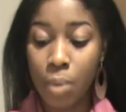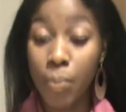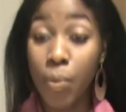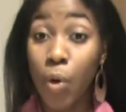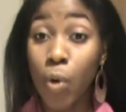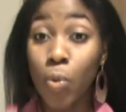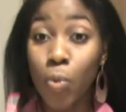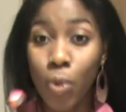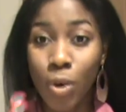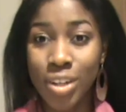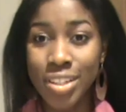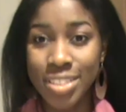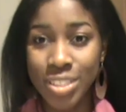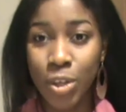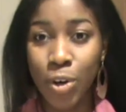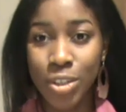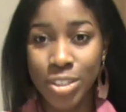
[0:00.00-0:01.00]
But 1
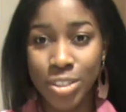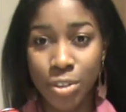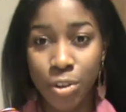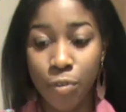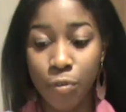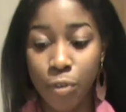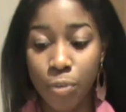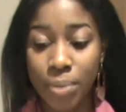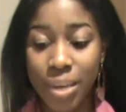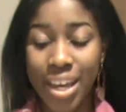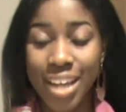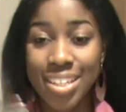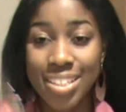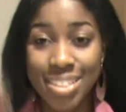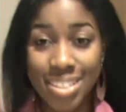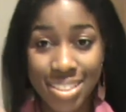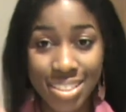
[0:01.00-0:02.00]
is hot enough for me,
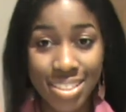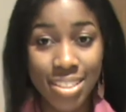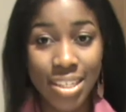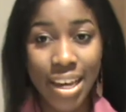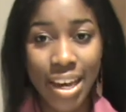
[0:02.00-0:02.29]
and this